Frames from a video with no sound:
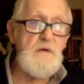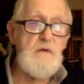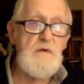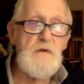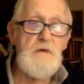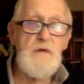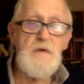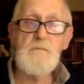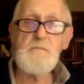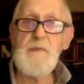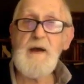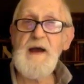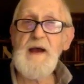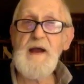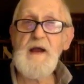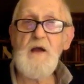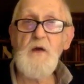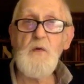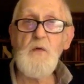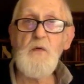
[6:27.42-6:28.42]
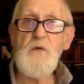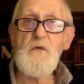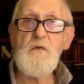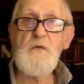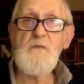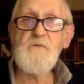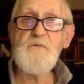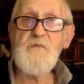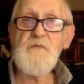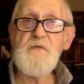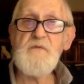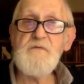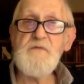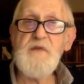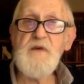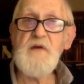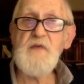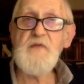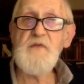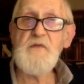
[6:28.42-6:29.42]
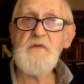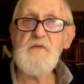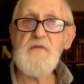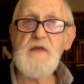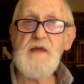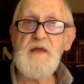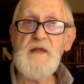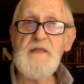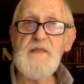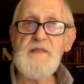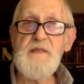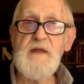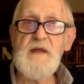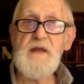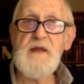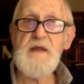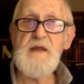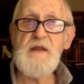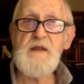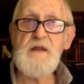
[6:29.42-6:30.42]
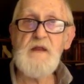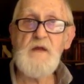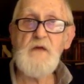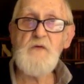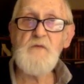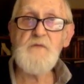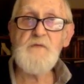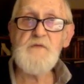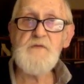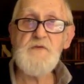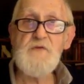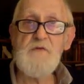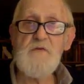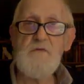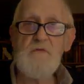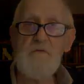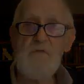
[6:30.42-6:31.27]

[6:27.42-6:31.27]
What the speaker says: it might go on further. They didn't know for sure.